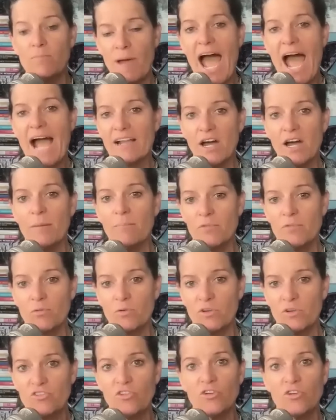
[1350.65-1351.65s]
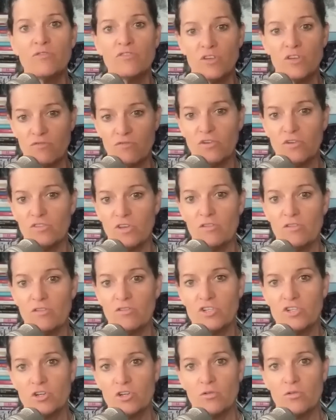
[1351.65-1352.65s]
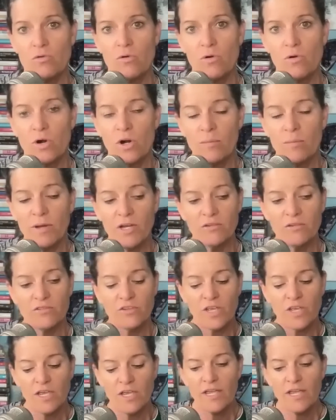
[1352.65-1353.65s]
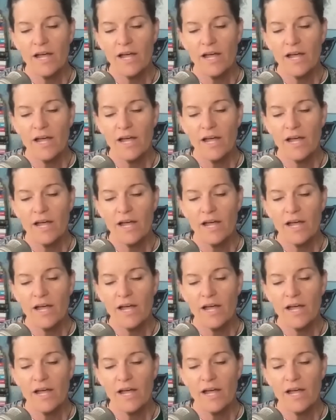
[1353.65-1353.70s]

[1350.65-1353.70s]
back up the reserves of those other two hormones.